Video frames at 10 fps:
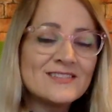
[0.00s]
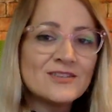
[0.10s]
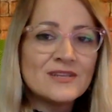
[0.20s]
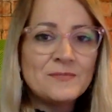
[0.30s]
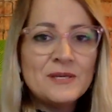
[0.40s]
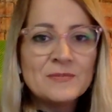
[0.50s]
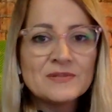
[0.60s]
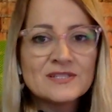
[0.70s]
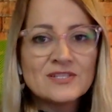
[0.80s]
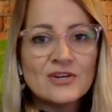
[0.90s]
so that
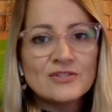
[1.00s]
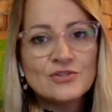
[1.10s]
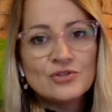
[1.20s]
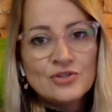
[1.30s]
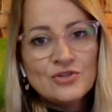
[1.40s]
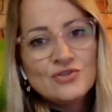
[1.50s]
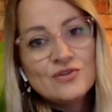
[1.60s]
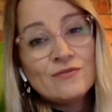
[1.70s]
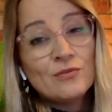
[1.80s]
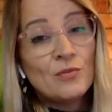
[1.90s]
people start to choose
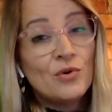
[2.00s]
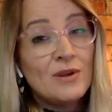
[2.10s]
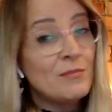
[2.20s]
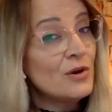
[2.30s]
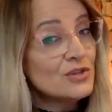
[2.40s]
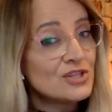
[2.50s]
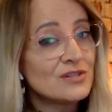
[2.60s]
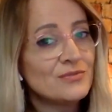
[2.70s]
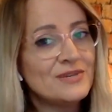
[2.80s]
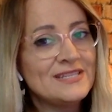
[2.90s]
you for more
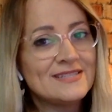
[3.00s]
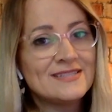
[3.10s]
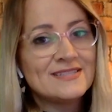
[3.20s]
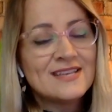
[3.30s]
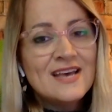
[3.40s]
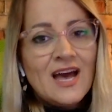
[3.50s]
emotional reasons.